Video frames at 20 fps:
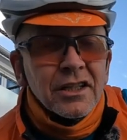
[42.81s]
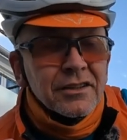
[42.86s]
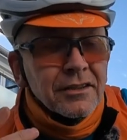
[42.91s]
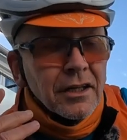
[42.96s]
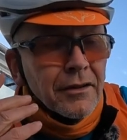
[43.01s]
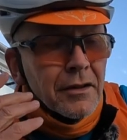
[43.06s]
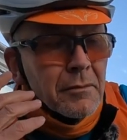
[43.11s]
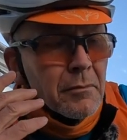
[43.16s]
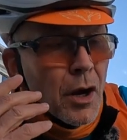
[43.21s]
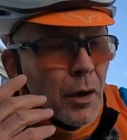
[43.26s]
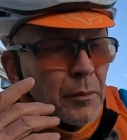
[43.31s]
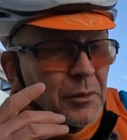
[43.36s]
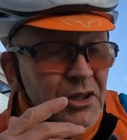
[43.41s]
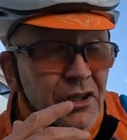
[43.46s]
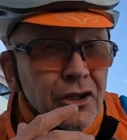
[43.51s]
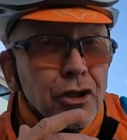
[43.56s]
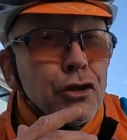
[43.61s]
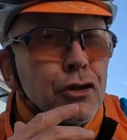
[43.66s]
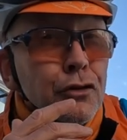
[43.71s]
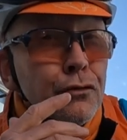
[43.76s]
until the
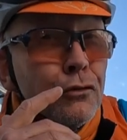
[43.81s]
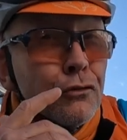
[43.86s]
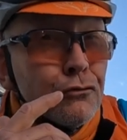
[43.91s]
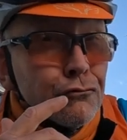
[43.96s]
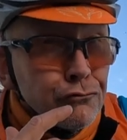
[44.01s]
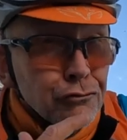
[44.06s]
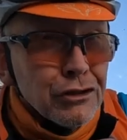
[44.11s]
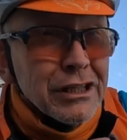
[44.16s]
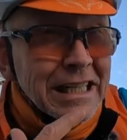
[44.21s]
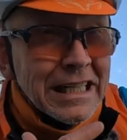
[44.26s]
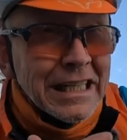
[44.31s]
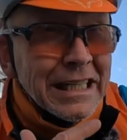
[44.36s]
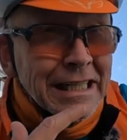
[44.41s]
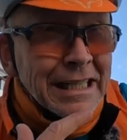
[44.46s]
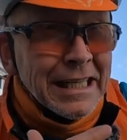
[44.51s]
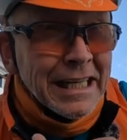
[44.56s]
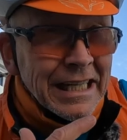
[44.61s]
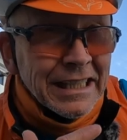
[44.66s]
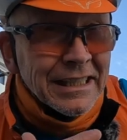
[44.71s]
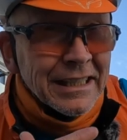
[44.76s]
moment that you
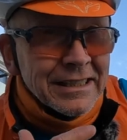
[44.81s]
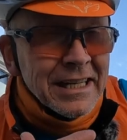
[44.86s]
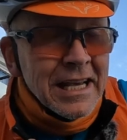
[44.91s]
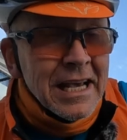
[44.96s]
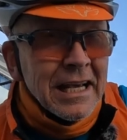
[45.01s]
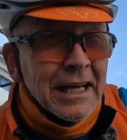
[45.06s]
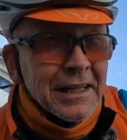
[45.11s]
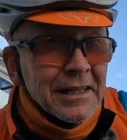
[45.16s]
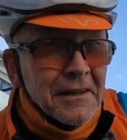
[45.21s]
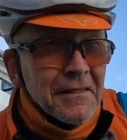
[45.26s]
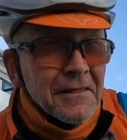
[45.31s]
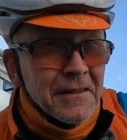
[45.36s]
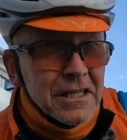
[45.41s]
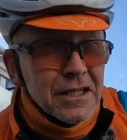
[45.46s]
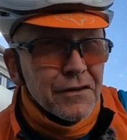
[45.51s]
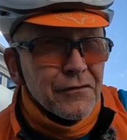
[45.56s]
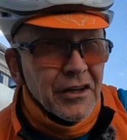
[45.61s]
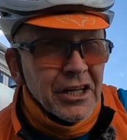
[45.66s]
really need it. And in this